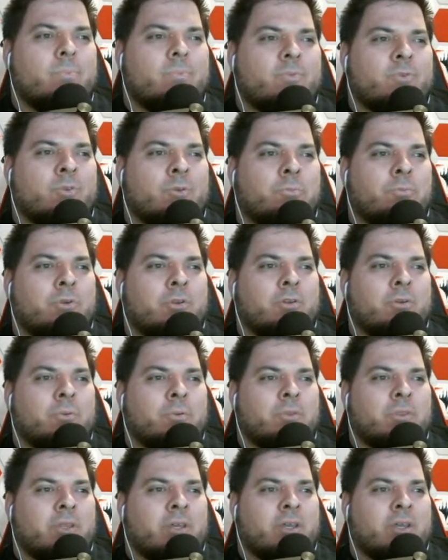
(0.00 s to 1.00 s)
So I'm going to go
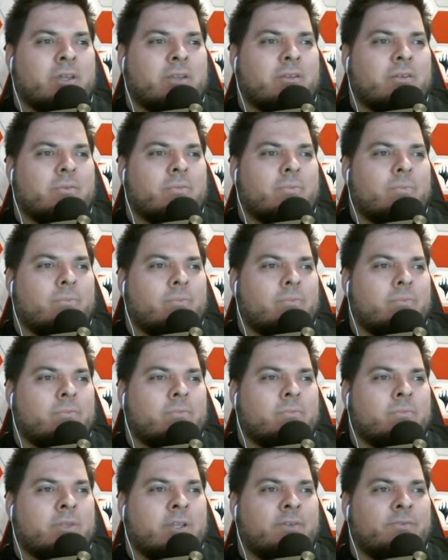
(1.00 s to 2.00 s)
with that.
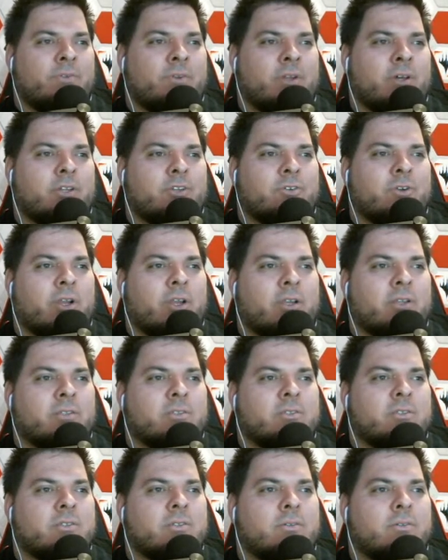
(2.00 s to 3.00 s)
Definitely not
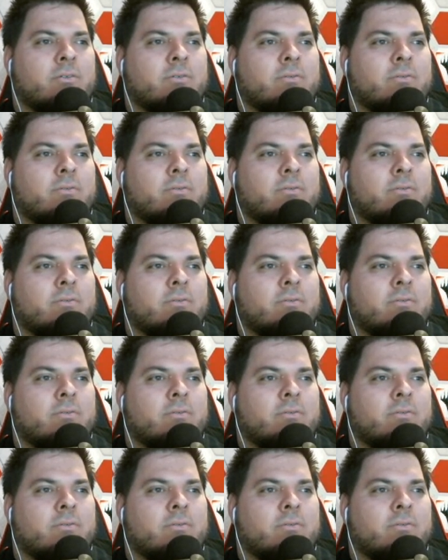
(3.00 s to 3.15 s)
dragons.